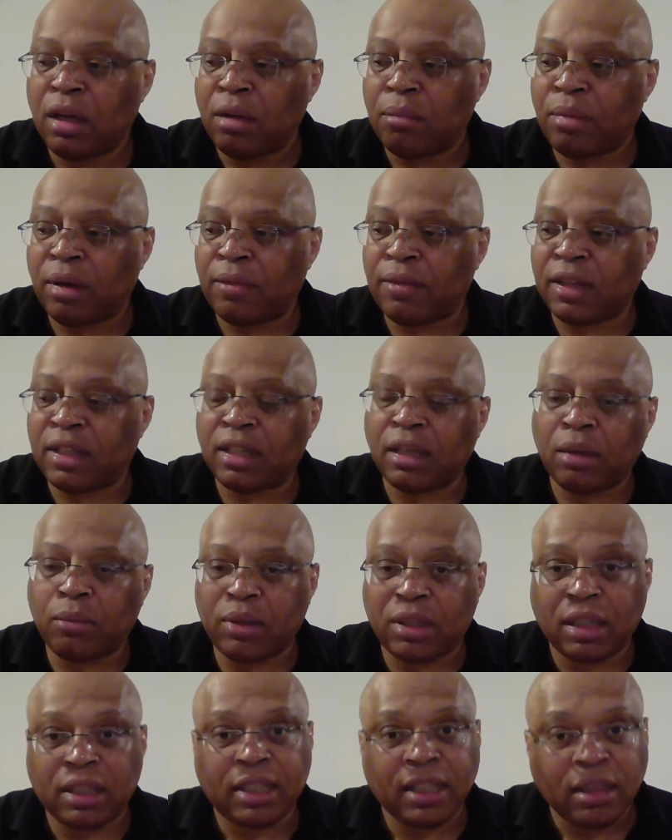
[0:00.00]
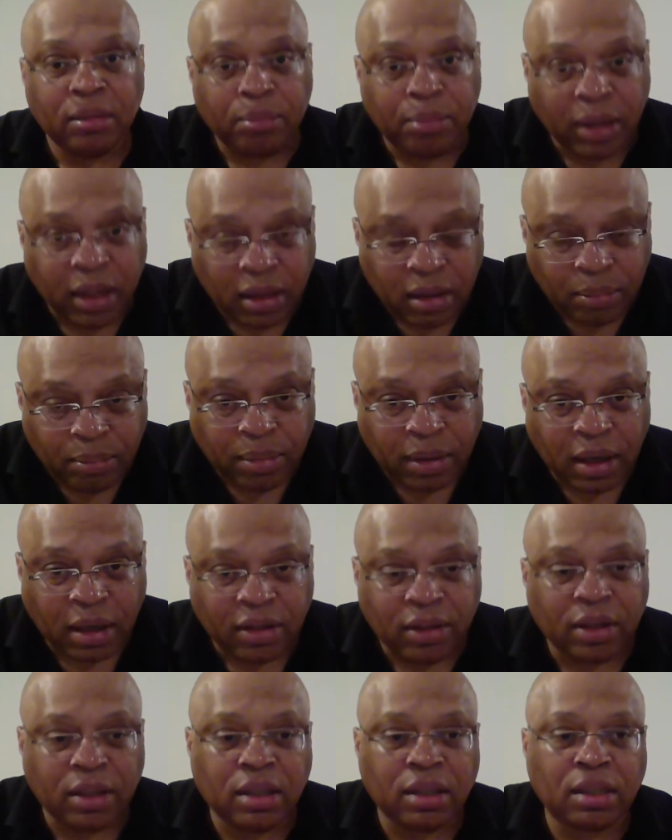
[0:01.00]
But which I didn't beat the part
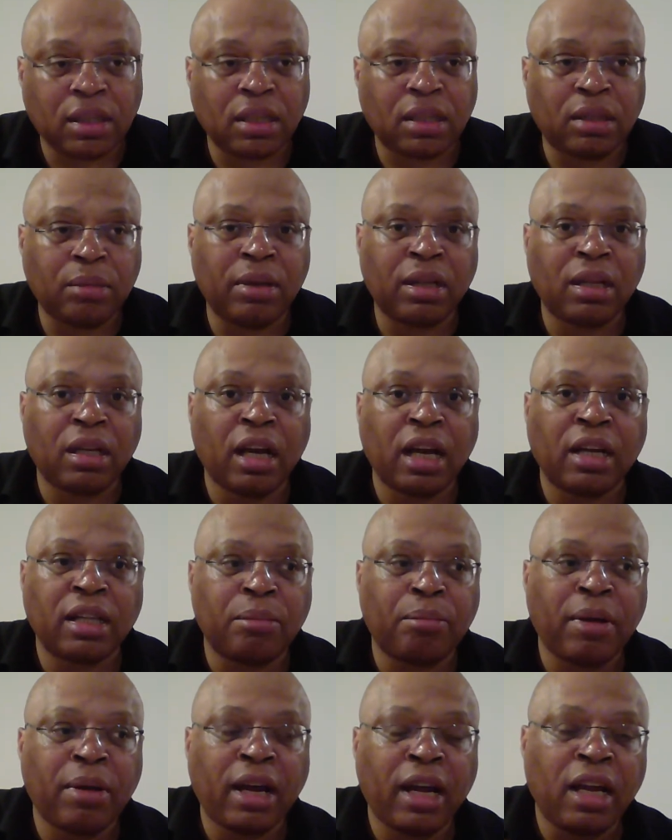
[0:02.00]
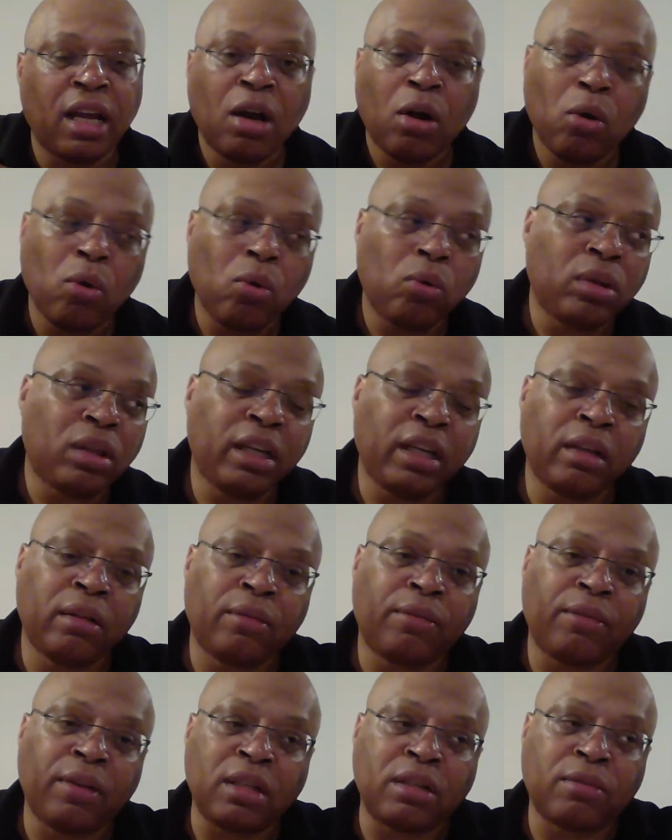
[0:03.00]
36, it meant I had to pay all the legal
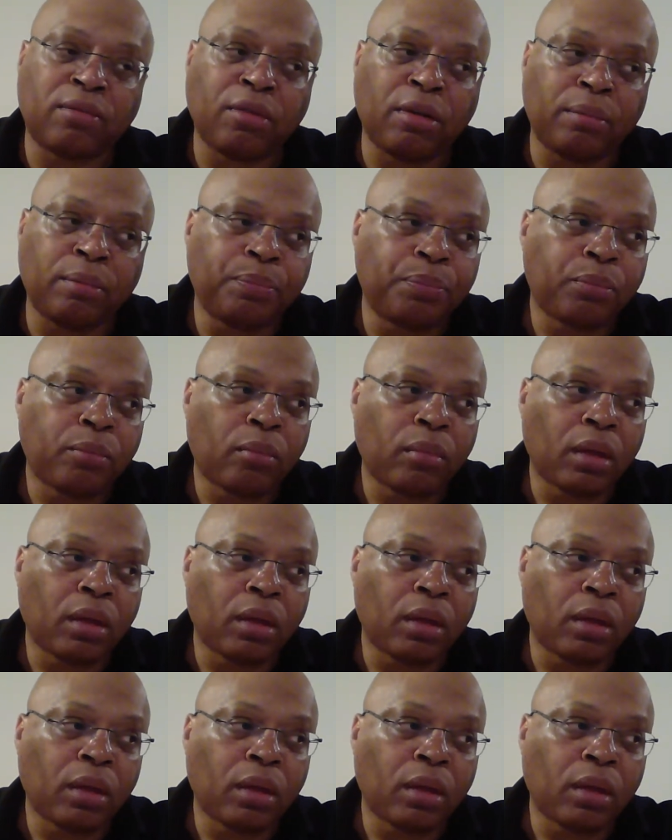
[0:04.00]
fees from